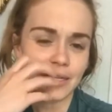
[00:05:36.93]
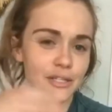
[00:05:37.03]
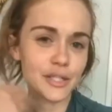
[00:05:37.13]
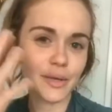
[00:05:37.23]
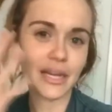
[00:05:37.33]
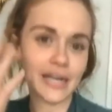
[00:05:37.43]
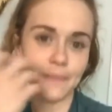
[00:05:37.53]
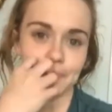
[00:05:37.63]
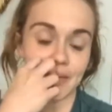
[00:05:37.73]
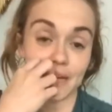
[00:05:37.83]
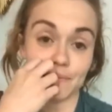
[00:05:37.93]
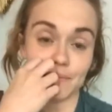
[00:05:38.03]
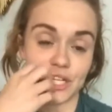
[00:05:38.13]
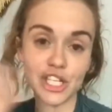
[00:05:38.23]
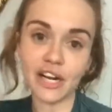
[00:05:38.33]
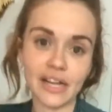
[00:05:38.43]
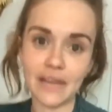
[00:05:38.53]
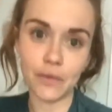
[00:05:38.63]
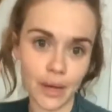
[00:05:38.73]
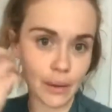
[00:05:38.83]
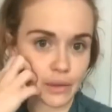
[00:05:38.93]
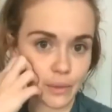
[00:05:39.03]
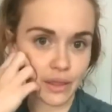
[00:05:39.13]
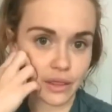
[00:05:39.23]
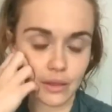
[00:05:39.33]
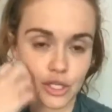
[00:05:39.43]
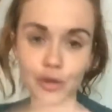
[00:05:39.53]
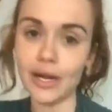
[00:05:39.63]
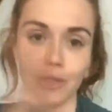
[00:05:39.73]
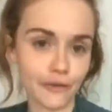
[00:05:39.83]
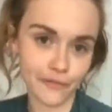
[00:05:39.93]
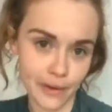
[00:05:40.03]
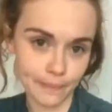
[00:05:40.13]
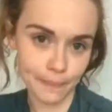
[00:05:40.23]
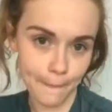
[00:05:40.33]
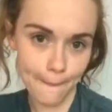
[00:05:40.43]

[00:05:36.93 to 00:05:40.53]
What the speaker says: doing a charity giveaway with the trailer from